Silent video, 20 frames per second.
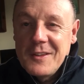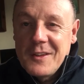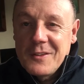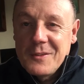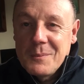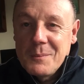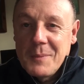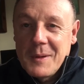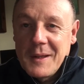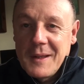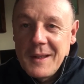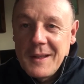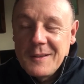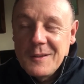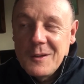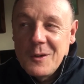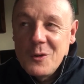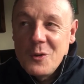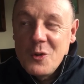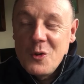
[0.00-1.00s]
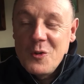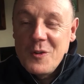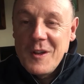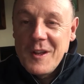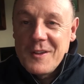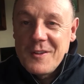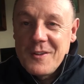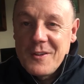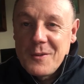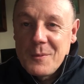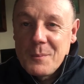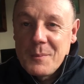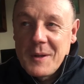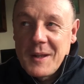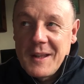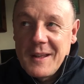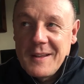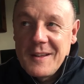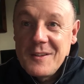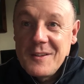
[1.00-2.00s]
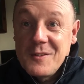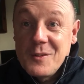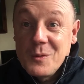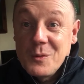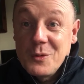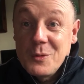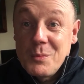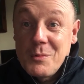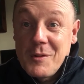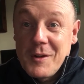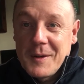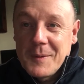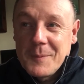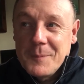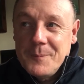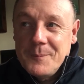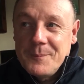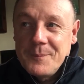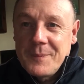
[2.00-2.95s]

doesn't begin until spring.